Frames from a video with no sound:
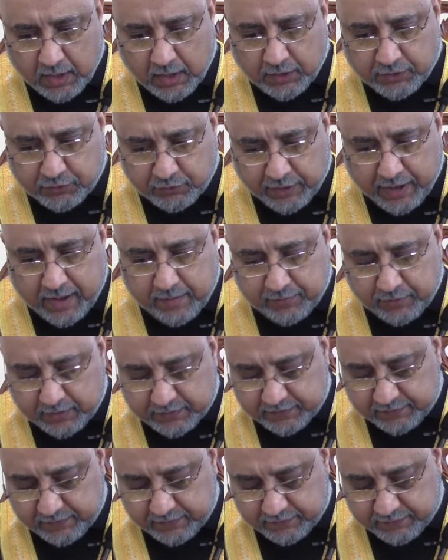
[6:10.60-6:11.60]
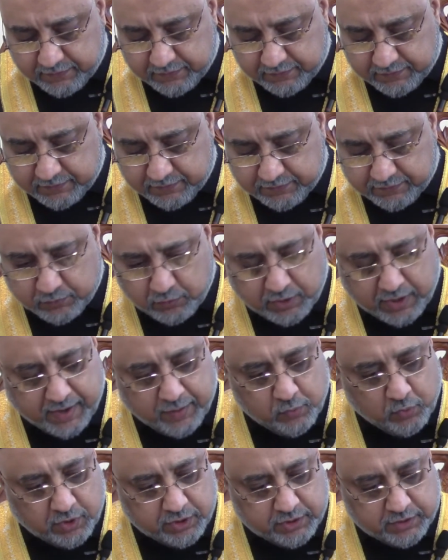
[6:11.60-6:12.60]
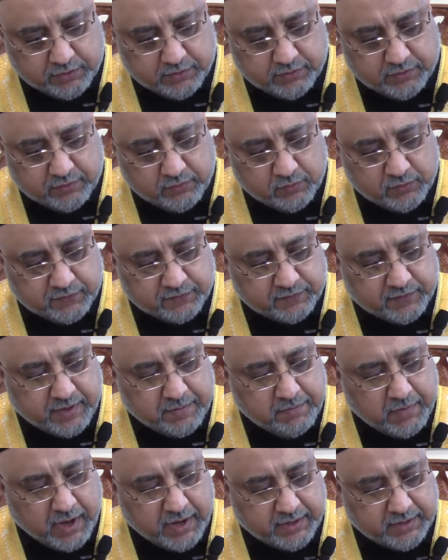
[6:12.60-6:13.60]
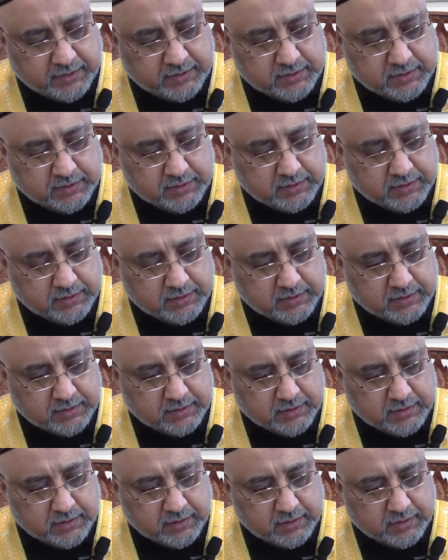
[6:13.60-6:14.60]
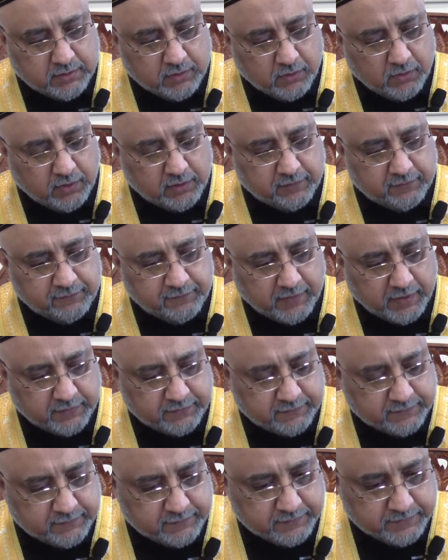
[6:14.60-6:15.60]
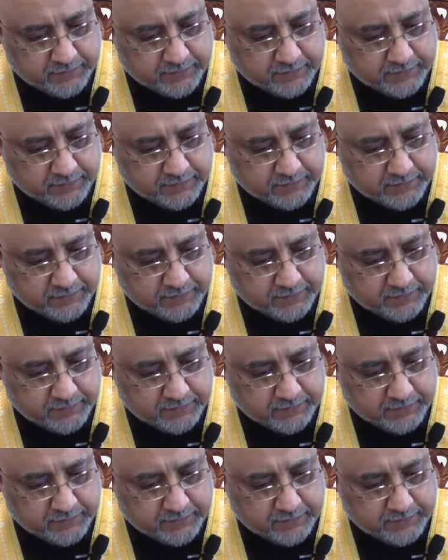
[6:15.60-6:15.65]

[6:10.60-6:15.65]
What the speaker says: Today, brothers and sisters, what I wanted to do was remind all of us